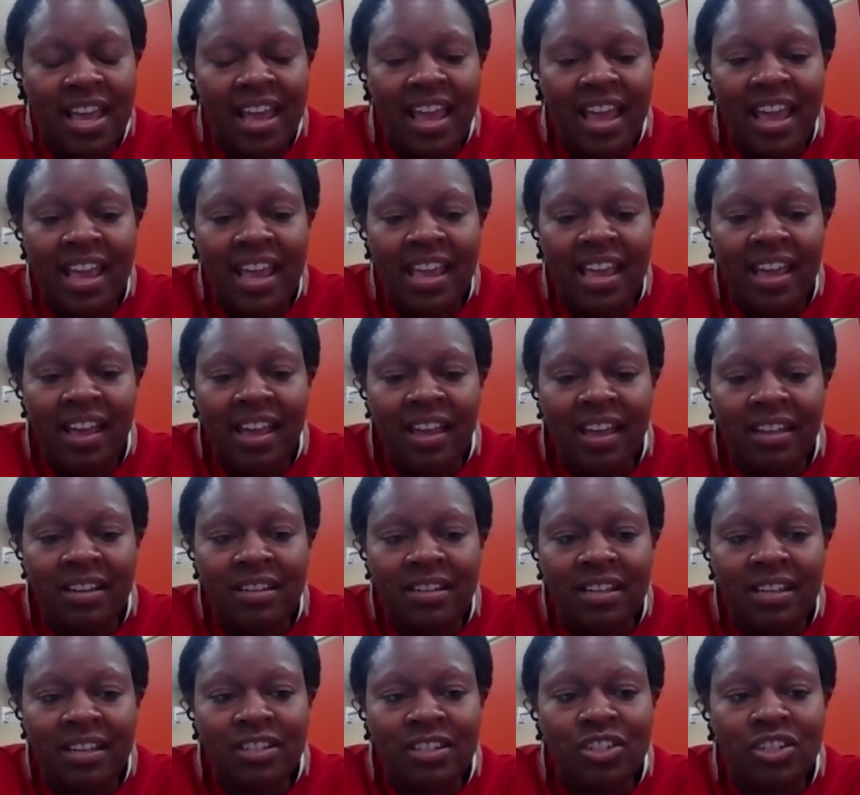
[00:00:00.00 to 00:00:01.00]
and
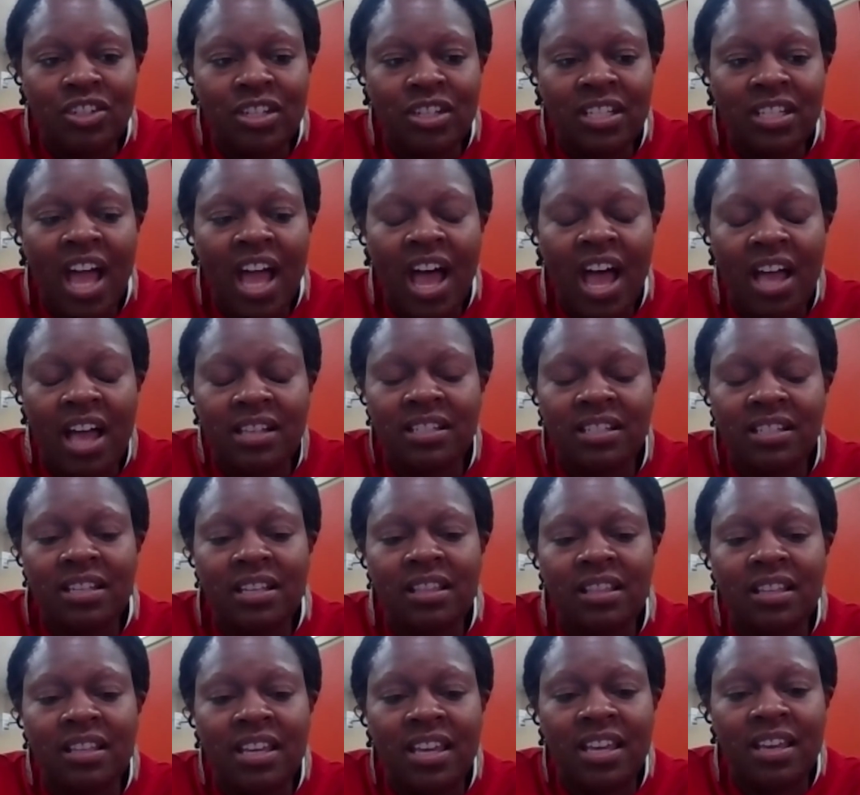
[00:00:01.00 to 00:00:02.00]
just
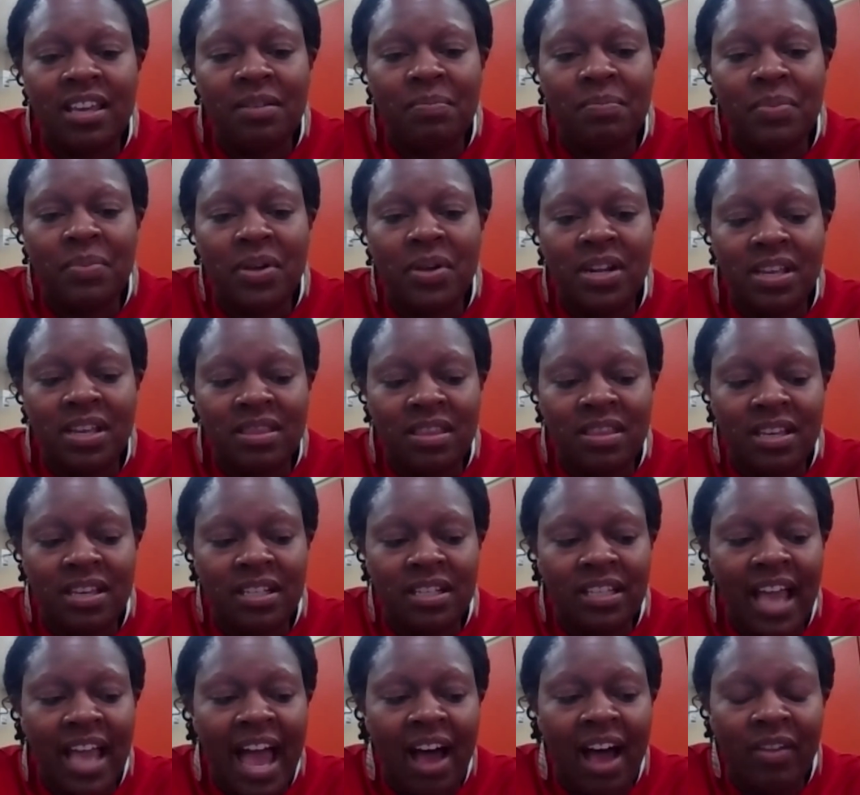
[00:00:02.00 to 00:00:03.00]
constantly putting things
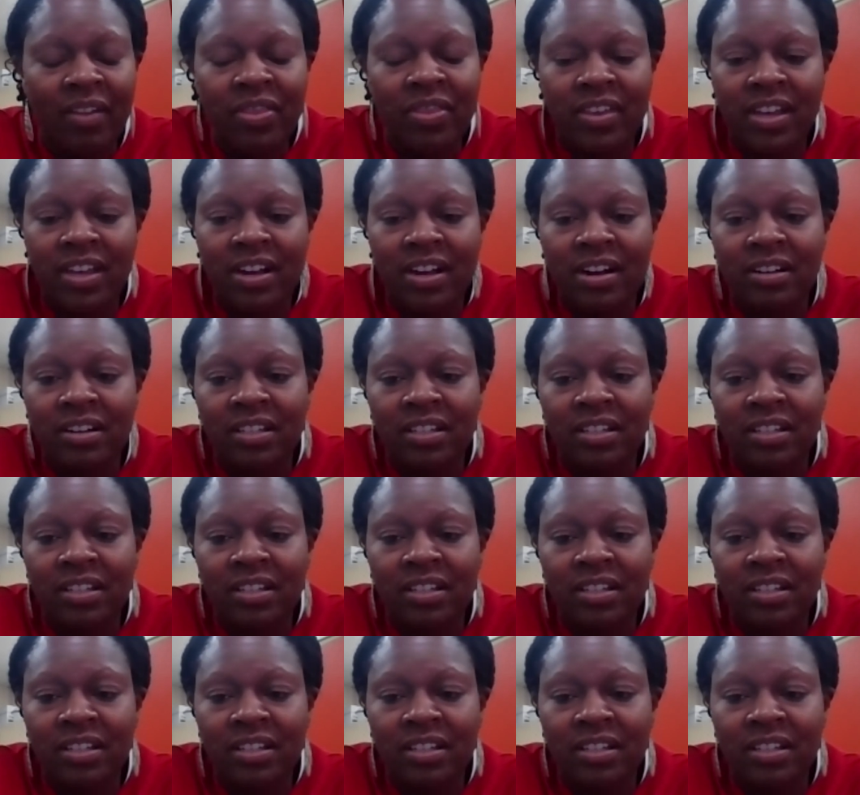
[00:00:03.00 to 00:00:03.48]
out there,